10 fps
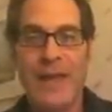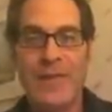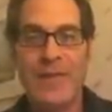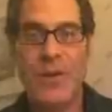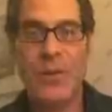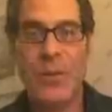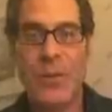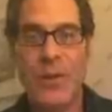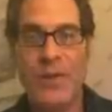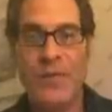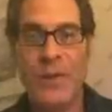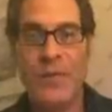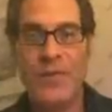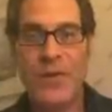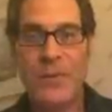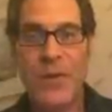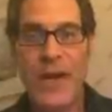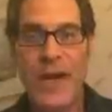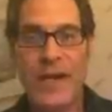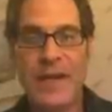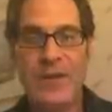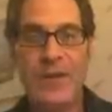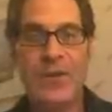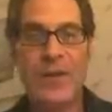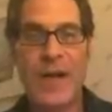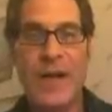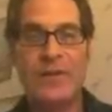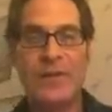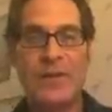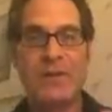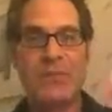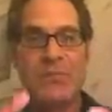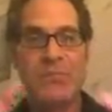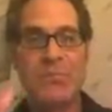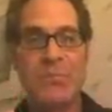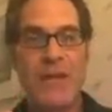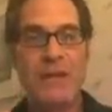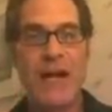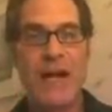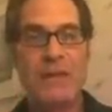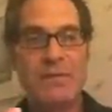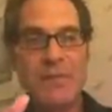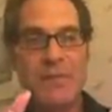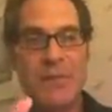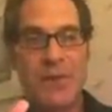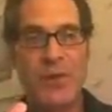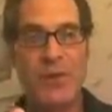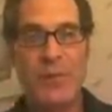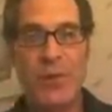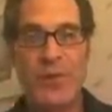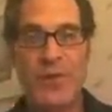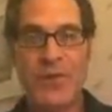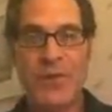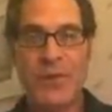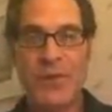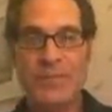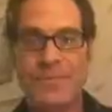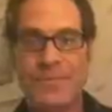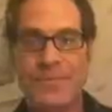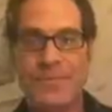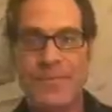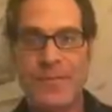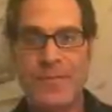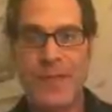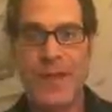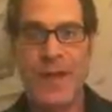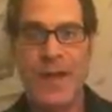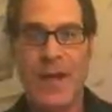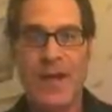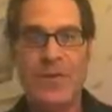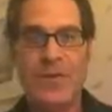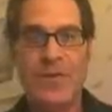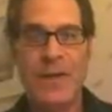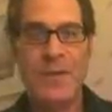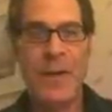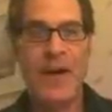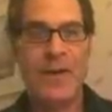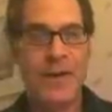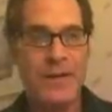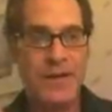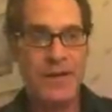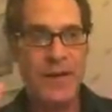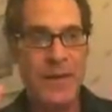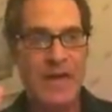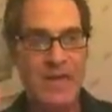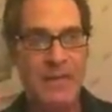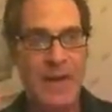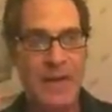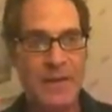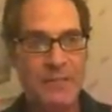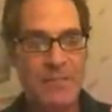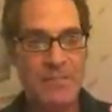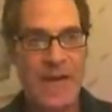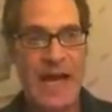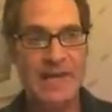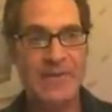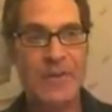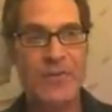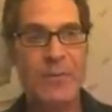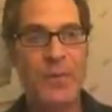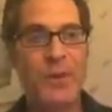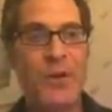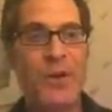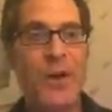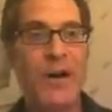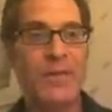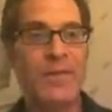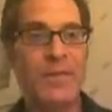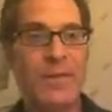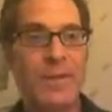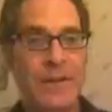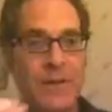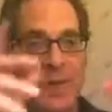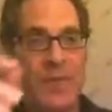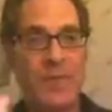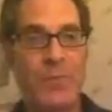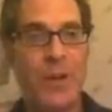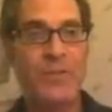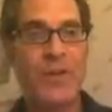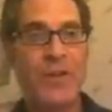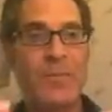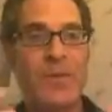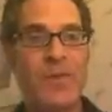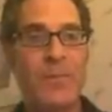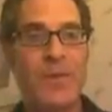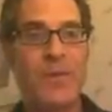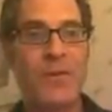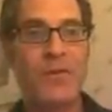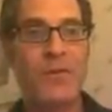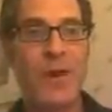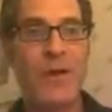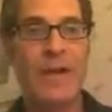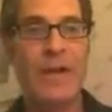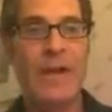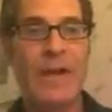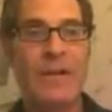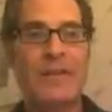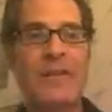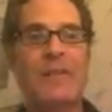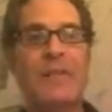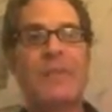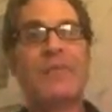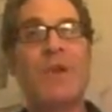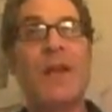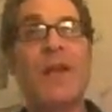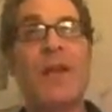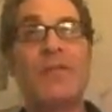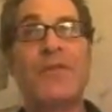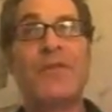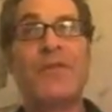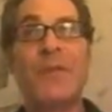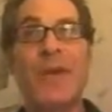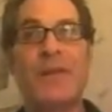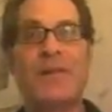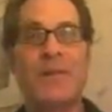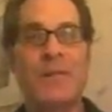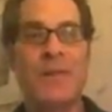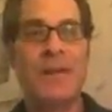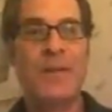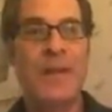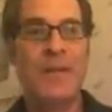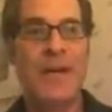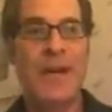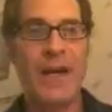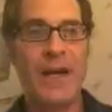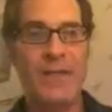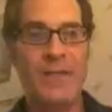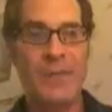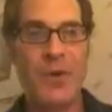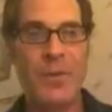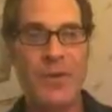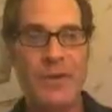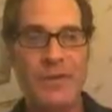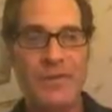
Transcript: So what if there was some way that you could actually make that just seem a little more reasonable? So think about it. Think about some kind of task that you've been putting off. It could be a big project, could be something you always wanted. It just seems, wow, it's just too big. So think about that now for a moment.